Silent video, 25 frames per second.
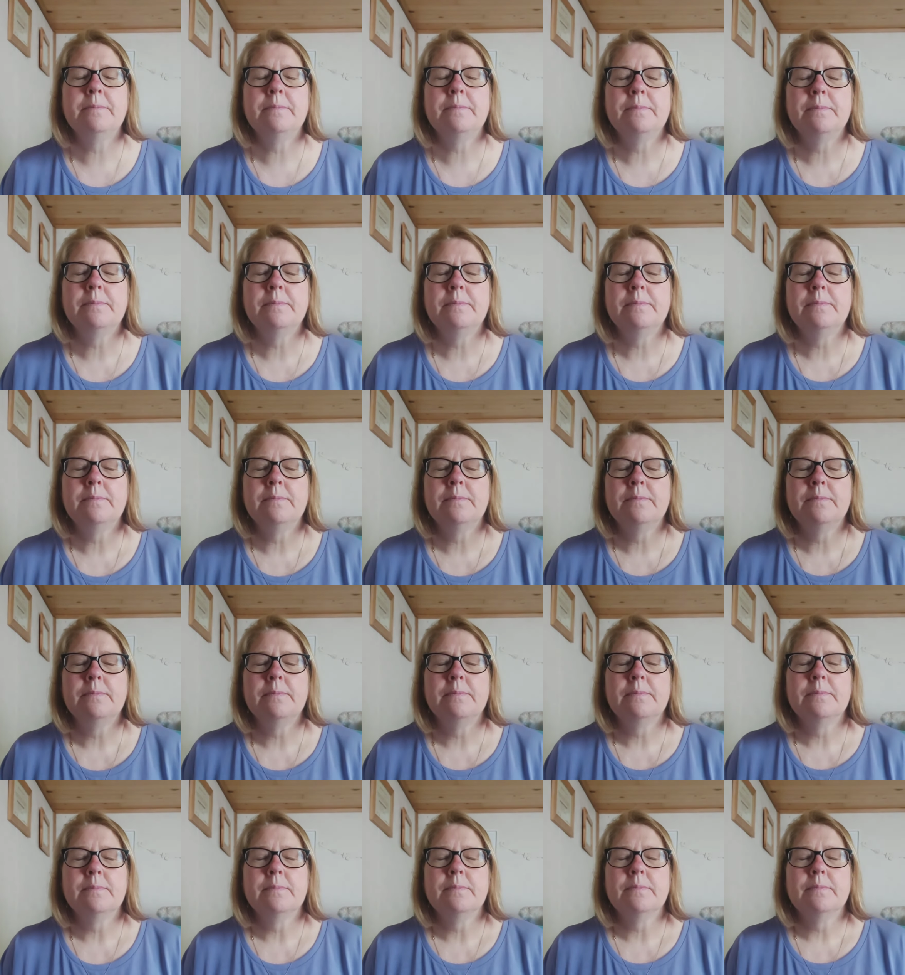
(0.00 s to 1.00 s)

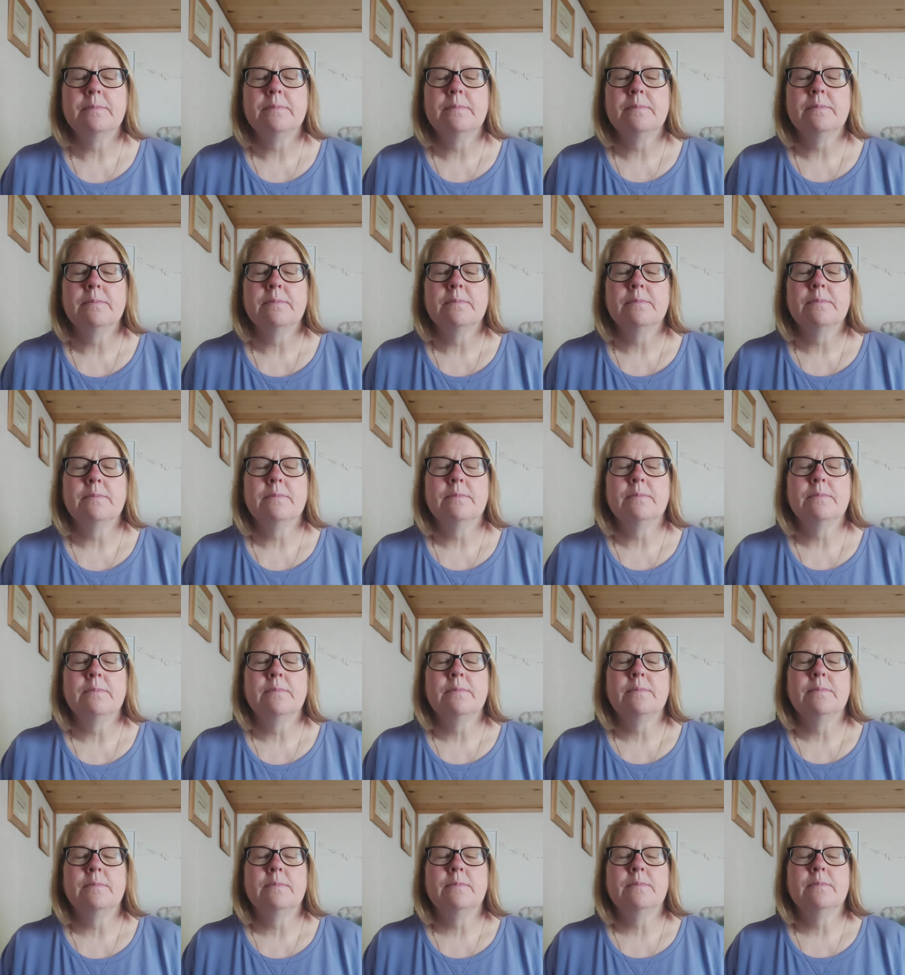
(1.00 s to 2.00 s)

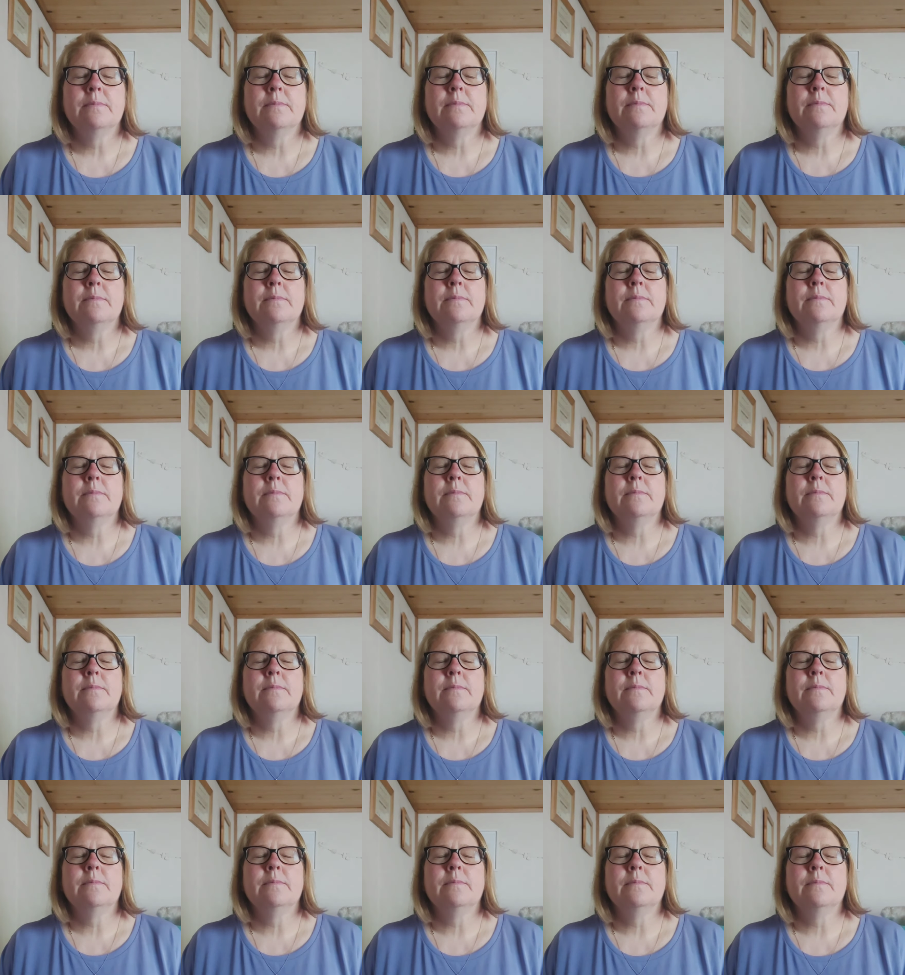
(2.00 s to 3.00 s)

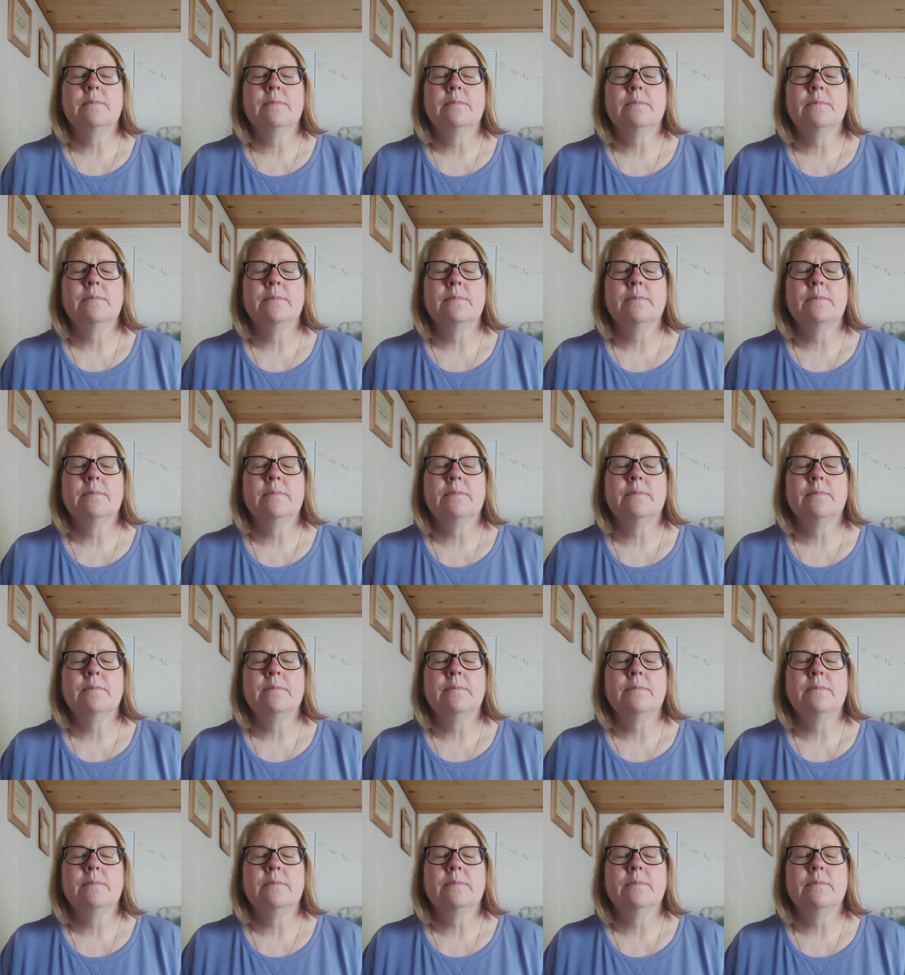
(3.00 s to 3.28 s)
(no one is talking)